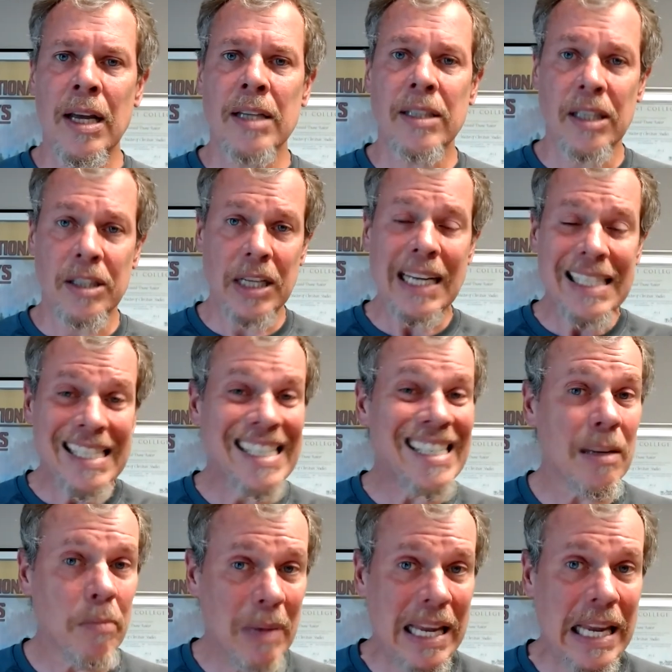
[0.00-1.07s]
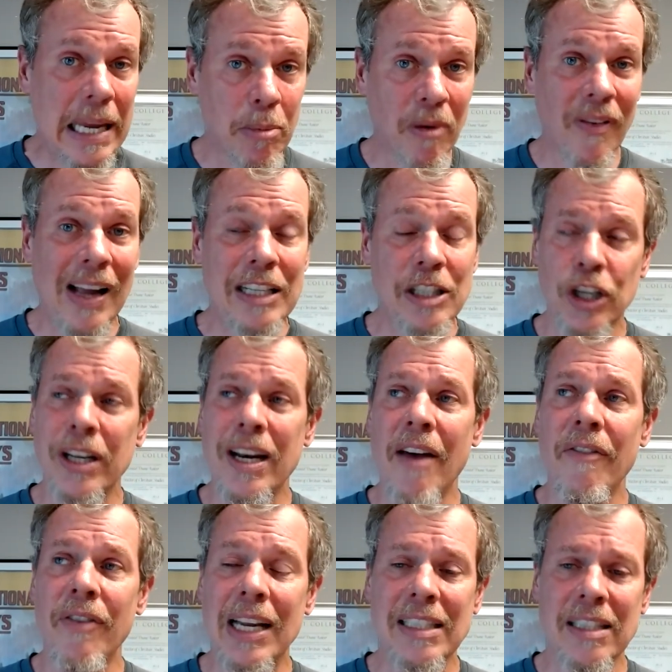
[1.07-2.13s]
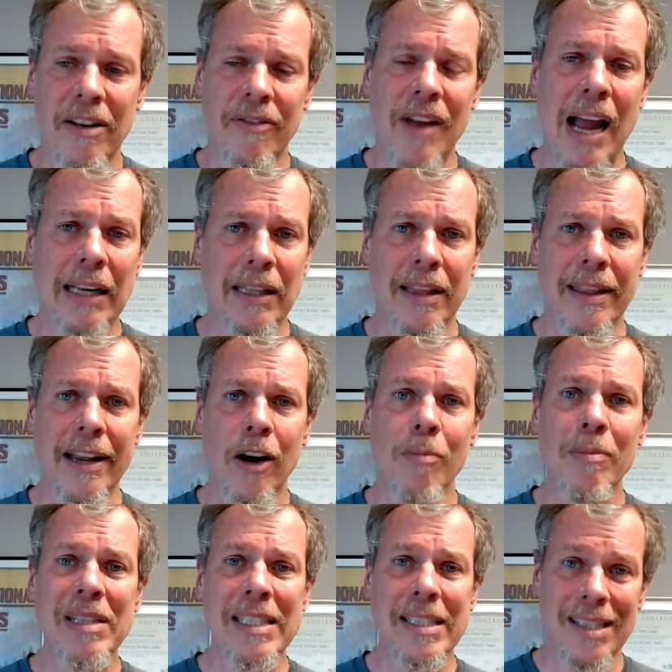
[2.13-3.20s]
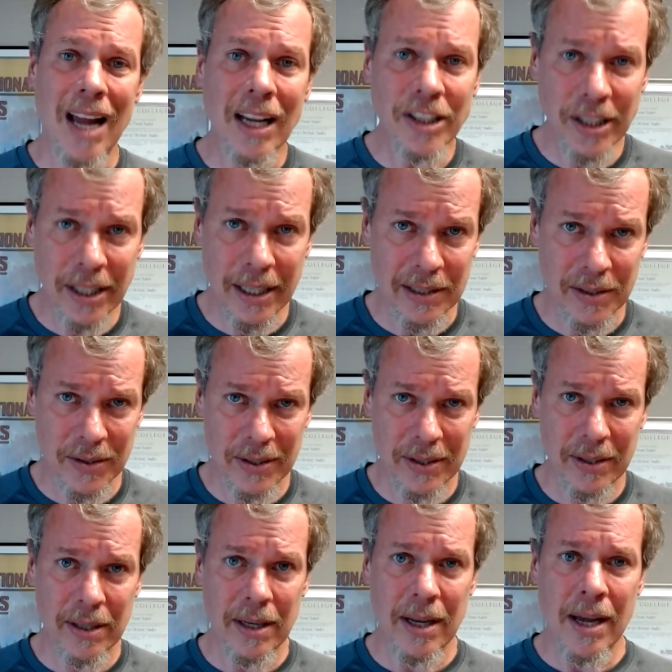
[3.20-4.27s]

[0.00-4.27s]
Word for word: suggests to me, provides good evidence, in fact, that they are misogynists,